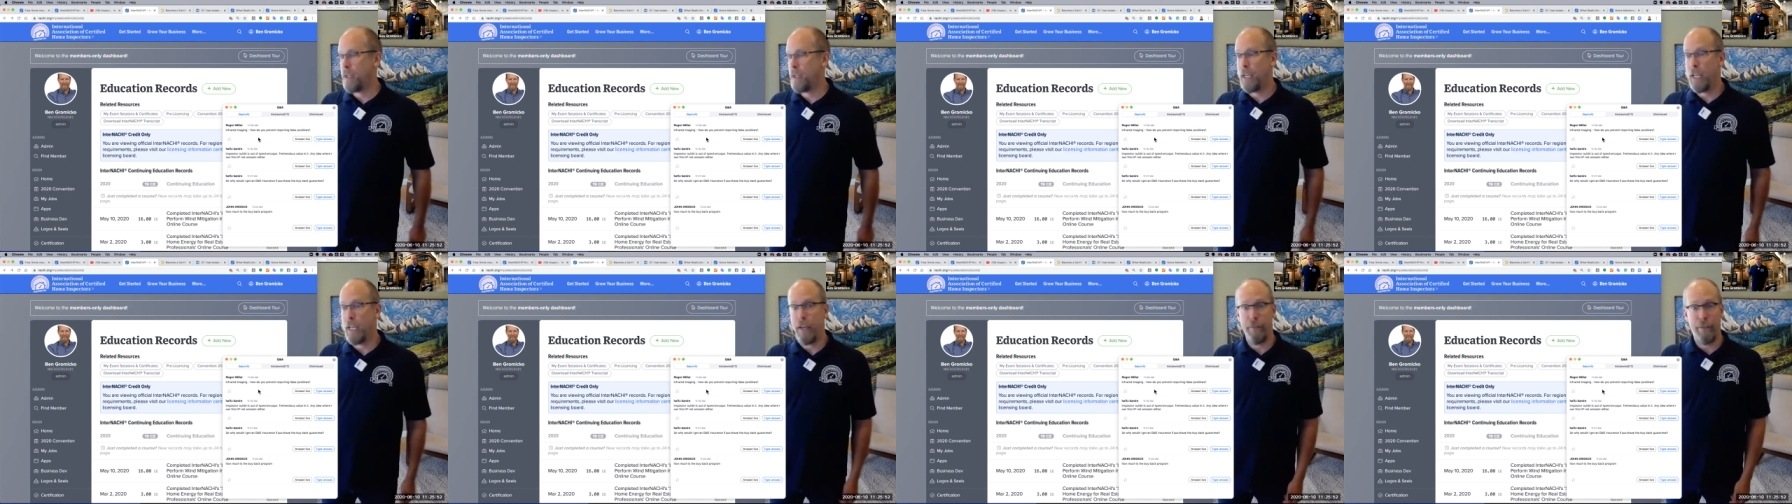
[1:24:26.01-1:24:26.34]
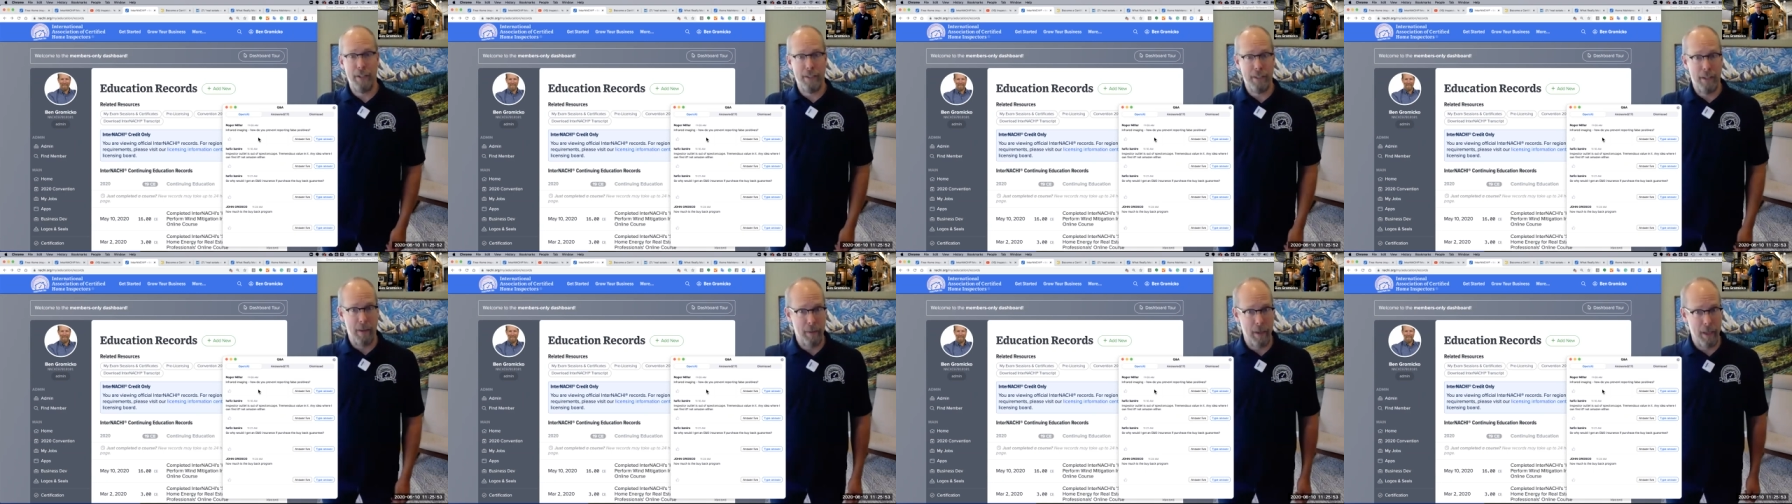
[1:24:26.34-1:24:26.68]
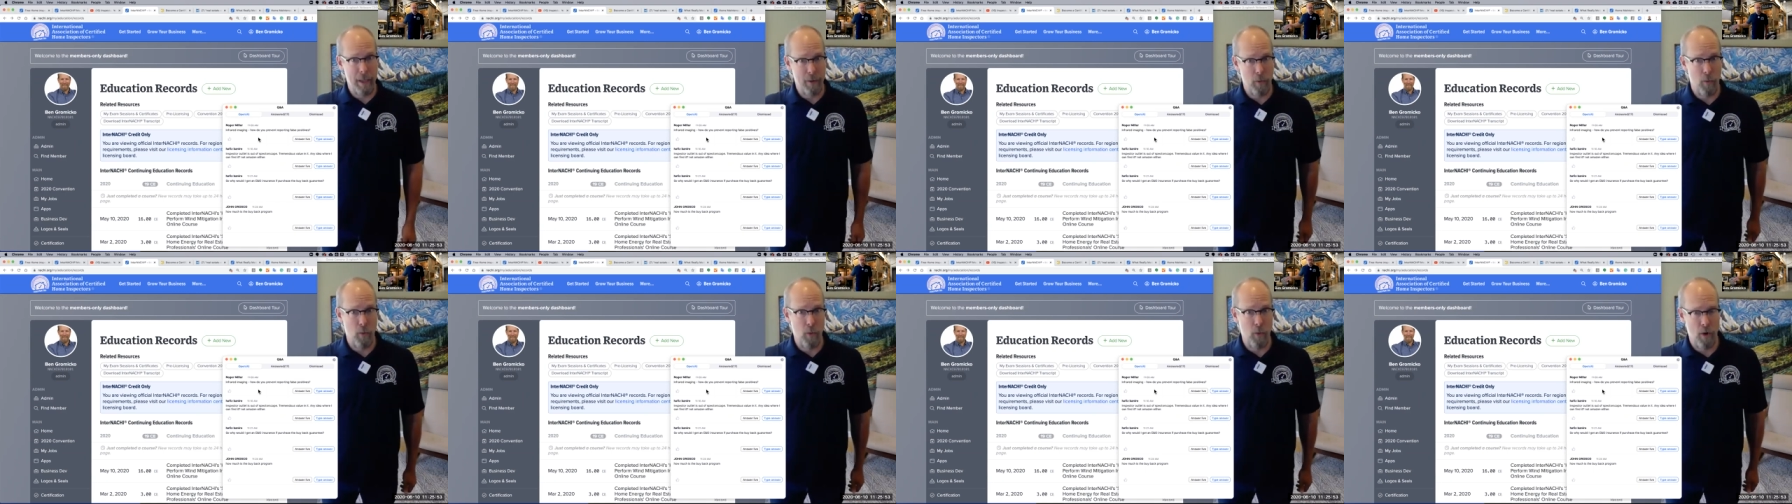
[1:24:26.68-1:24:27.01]
if it's
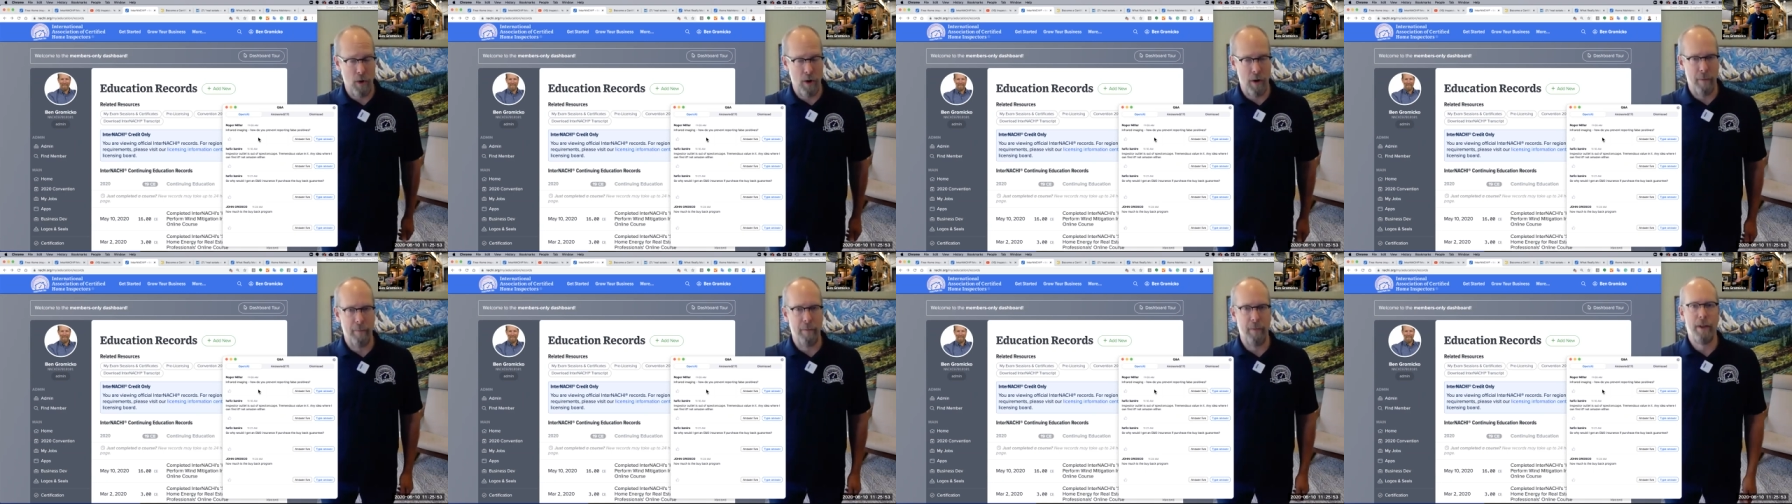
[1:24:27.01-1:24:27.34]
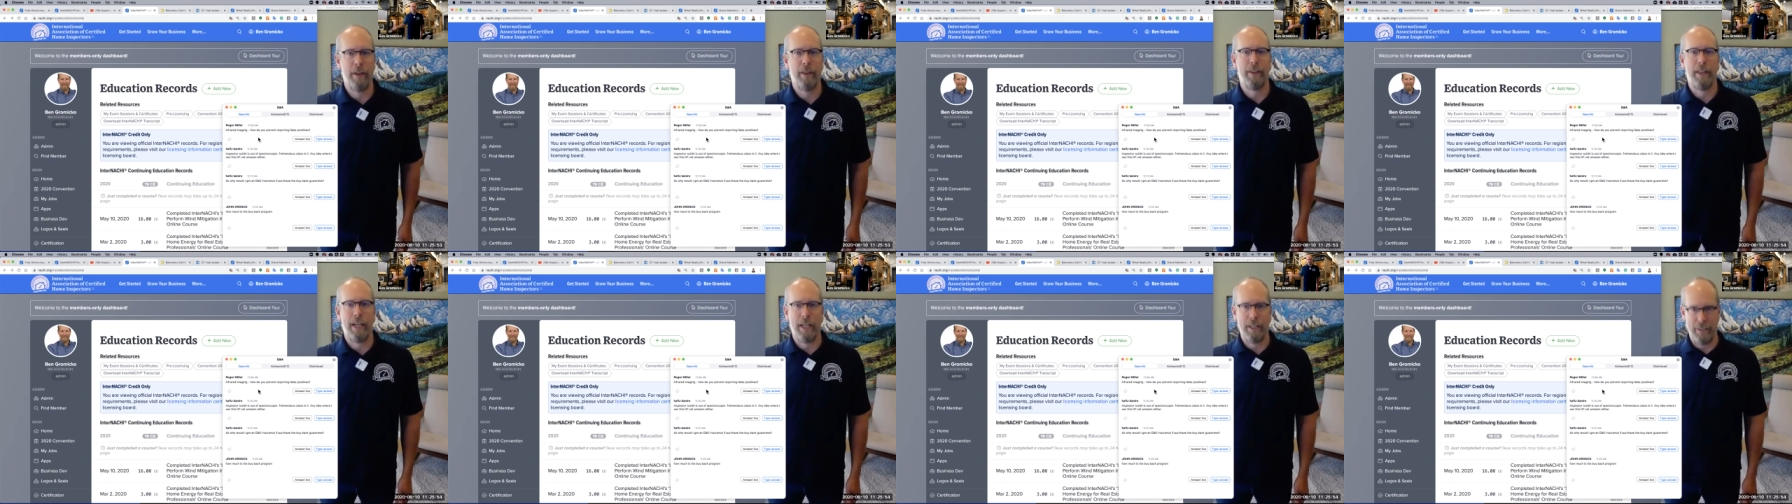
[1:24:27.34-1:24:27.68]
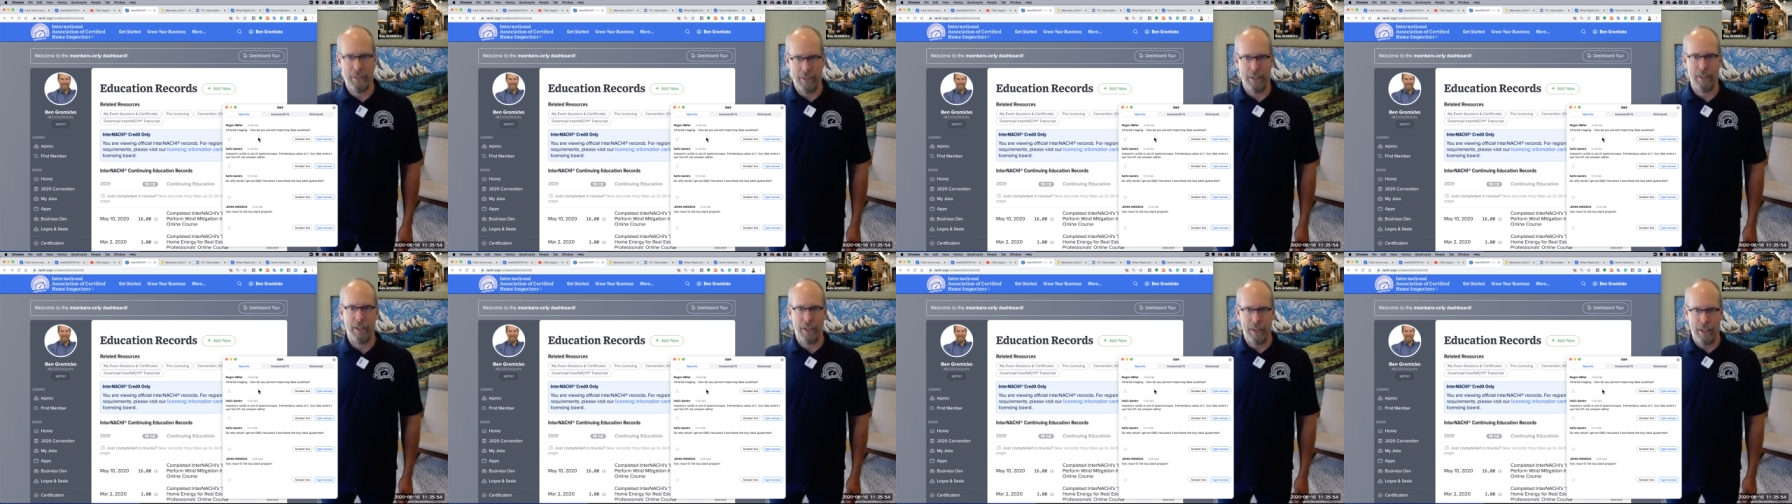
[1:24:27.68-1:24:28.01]
something warm, that's
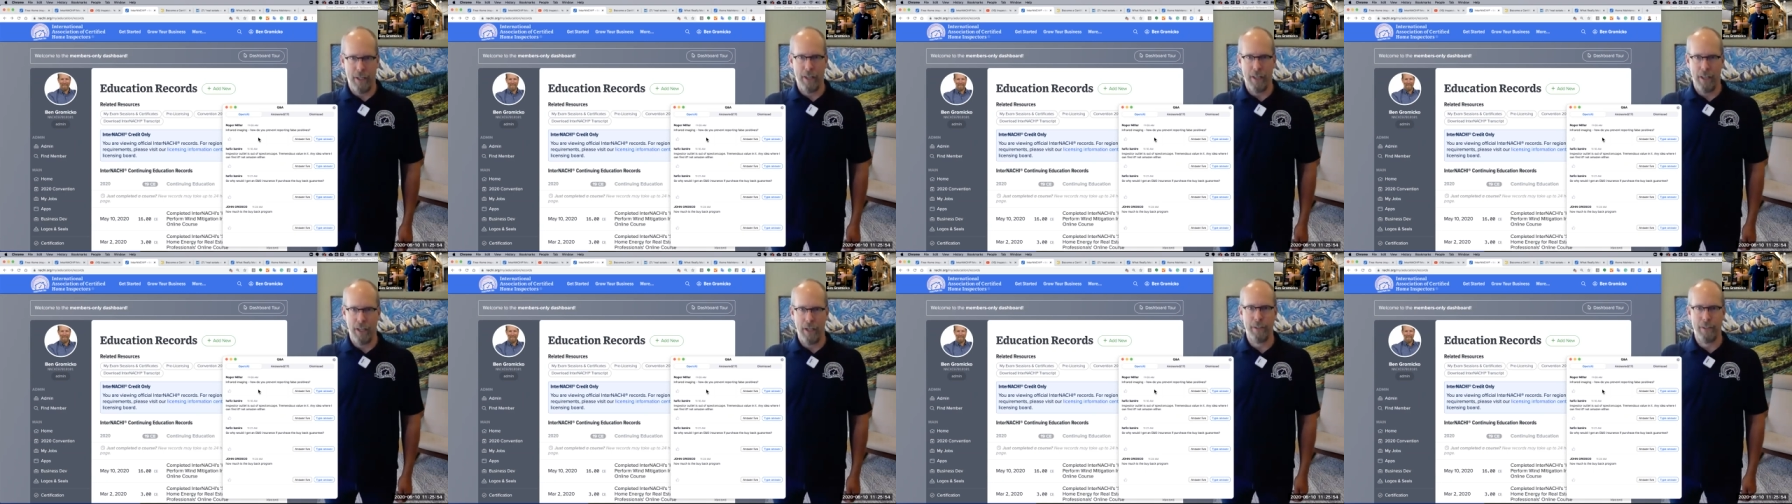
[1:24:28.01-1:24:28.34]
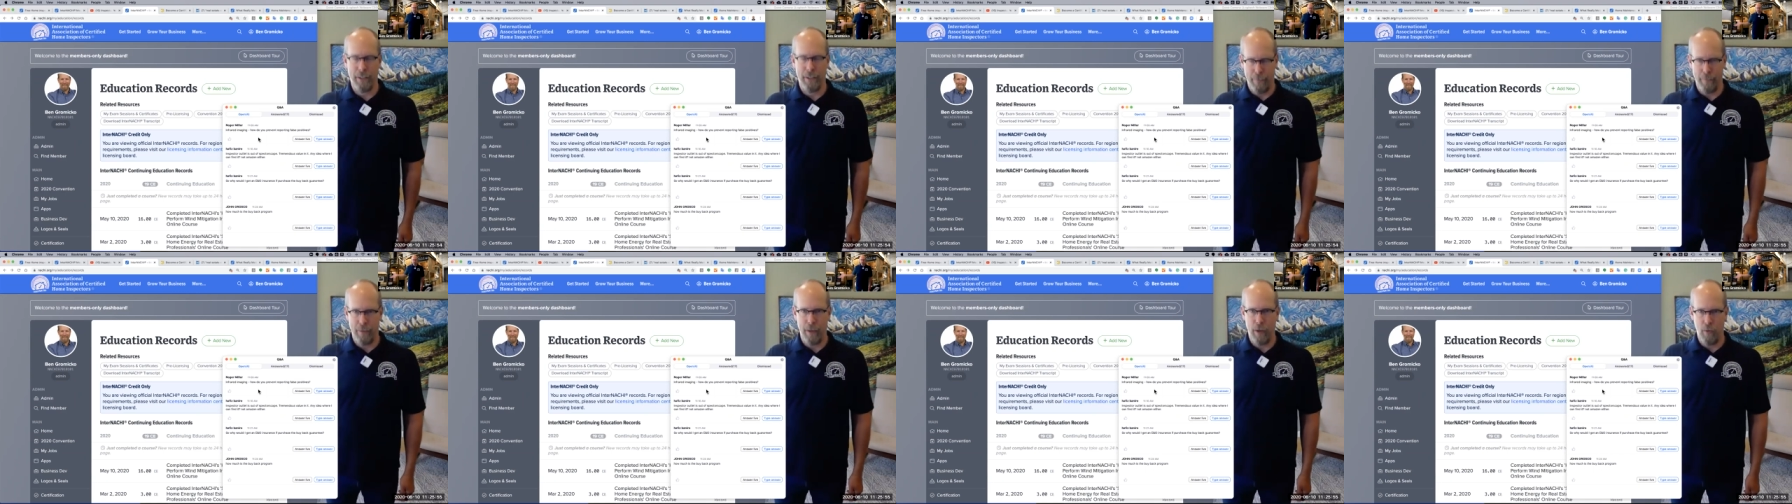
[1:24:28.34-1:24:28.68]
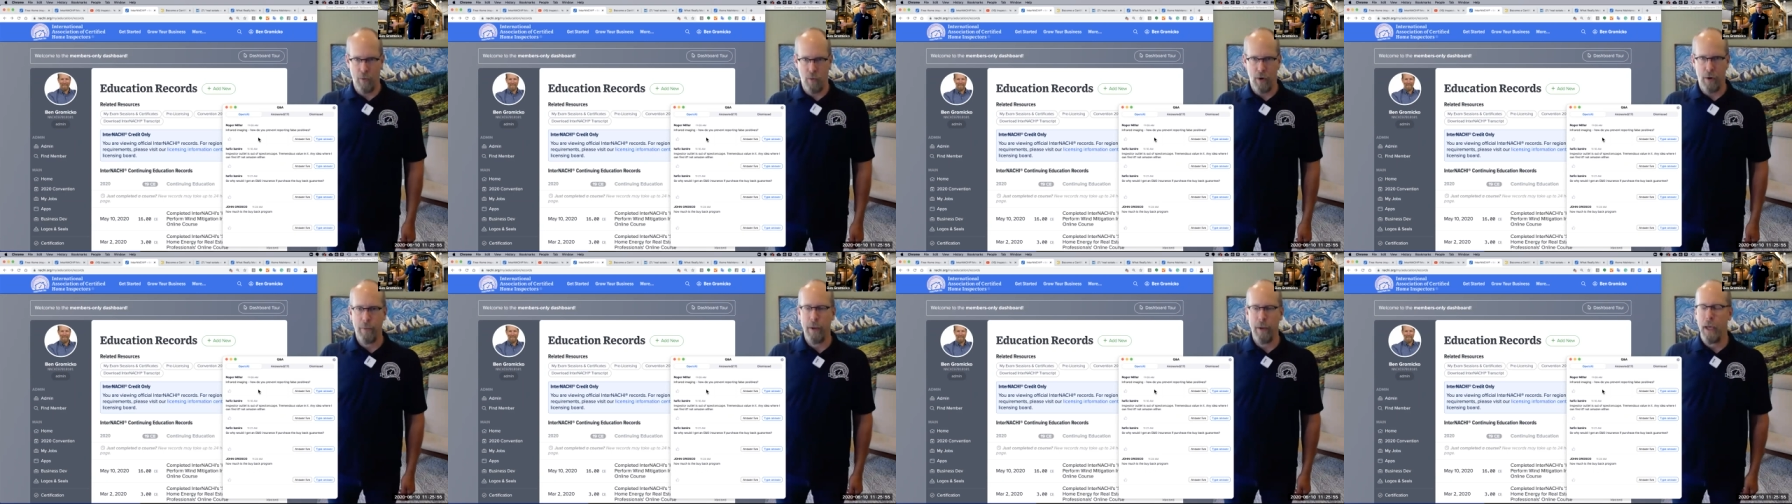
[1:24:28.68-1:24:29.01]
uh, it's something
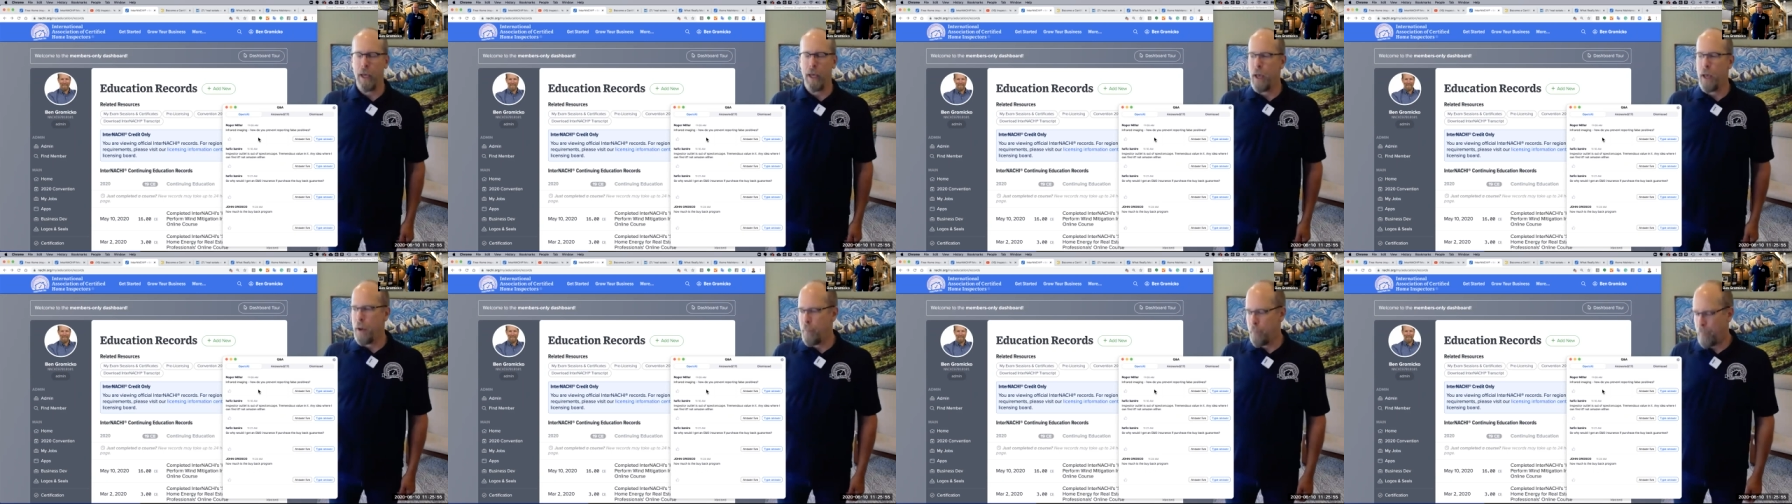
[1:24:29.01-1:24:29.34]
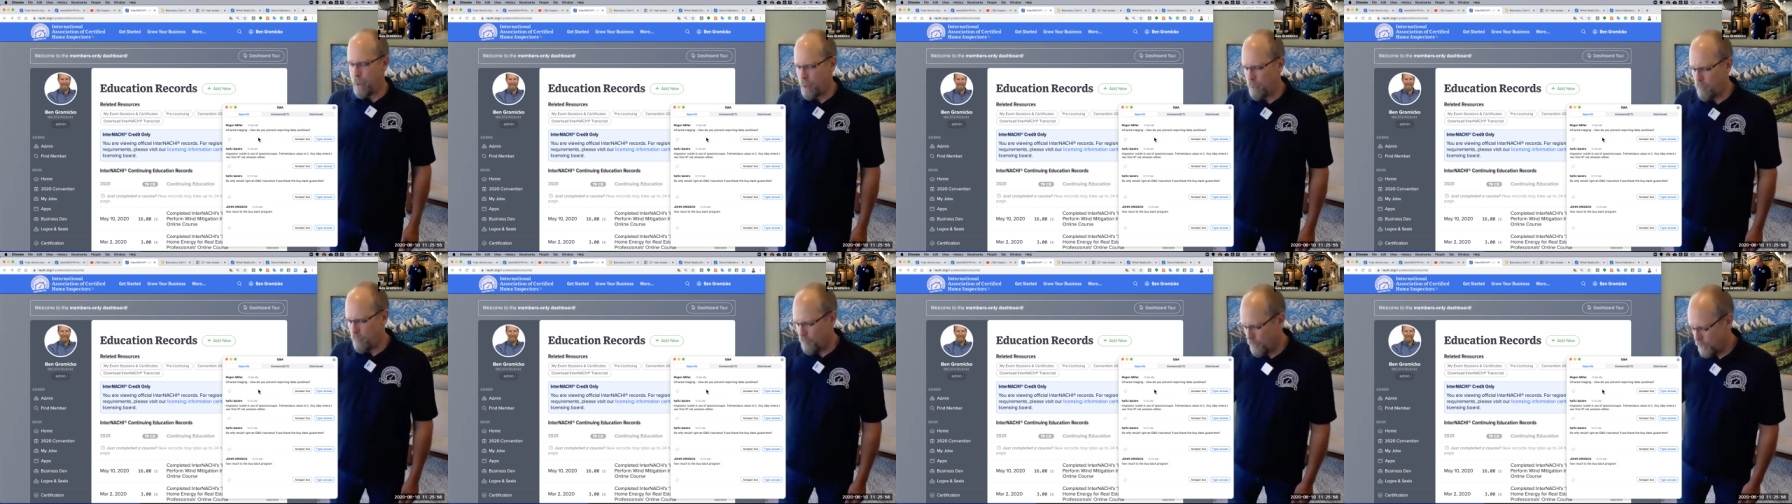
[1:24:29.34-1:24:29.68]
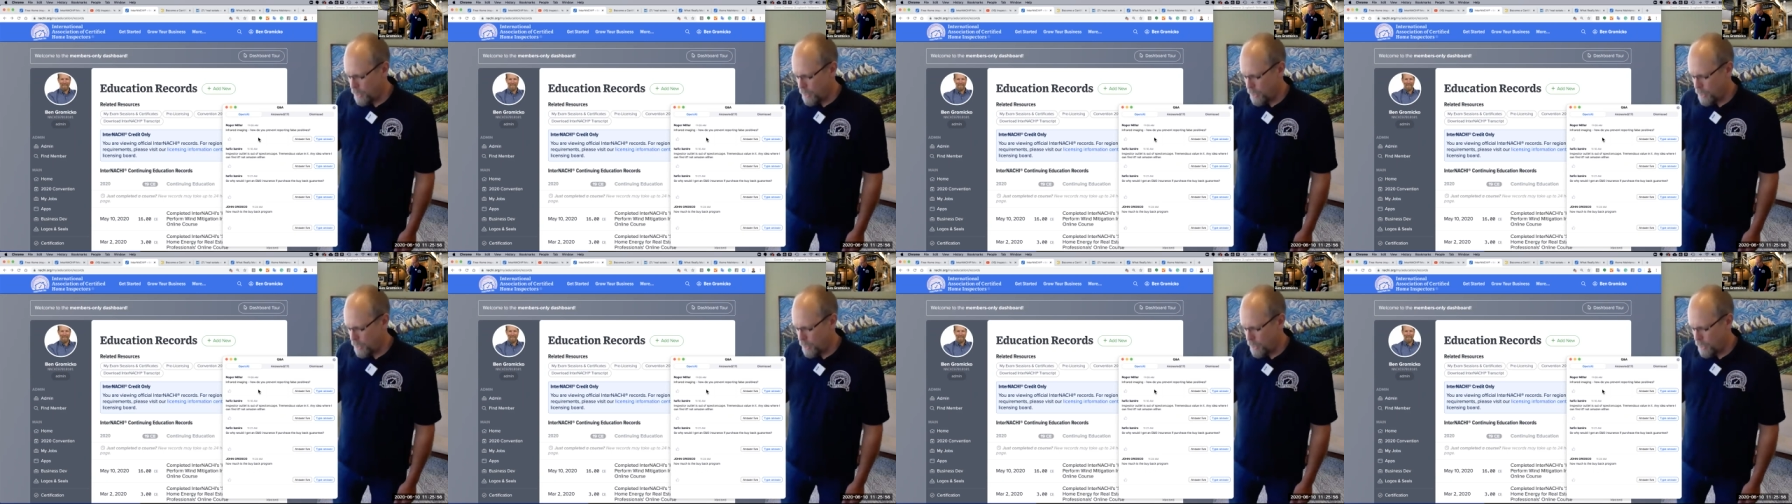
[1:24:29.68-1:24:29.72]
warm. But when